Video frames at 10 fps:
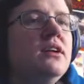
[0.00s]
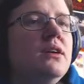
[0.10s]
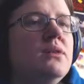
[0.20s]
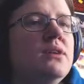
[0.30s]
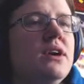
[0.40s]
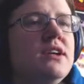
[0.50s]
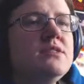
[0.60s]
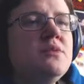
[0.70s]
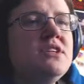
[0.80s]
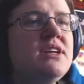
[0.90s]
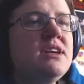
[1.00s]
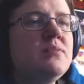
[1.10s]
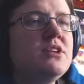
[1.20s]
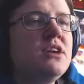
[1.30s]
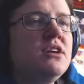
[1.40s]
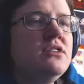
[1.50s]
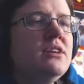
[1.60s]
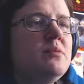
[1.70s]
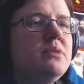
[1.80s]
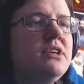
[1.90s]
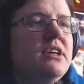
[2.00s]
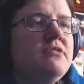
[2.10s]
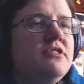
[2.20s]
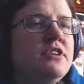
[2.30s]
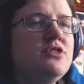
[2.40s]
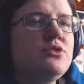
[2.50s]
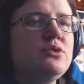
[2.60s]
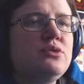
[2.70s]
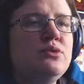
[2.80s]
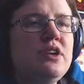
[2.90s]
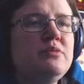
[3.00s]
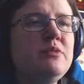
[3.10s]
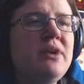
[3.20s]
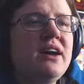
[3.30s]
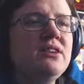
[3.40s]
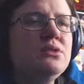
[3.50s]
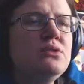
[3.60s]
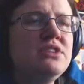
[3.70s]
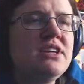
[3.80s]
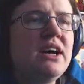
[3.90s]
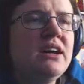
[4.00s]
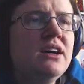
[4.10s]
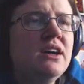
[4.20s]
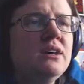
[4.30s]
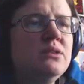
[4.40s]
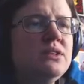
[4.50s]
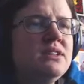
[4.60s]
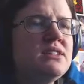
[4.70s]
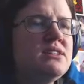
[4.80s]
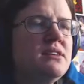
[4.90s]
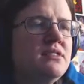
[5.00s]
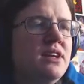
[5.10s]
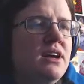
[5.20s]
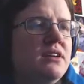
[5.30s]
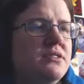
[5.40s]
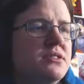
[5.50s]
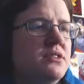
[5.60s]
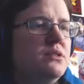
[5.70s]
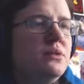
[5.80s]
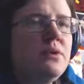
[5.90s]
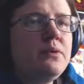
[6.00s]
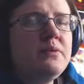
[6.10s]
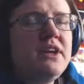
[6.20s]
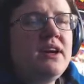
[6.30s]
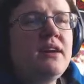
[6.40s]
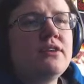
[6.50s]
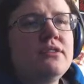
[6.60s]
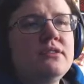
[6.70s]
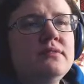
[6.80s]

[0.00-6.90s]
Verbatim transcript: well, gods be damned. You're that bloody adventurer who threatened me back in Ul'dah. What in the seven hells do you want with me now?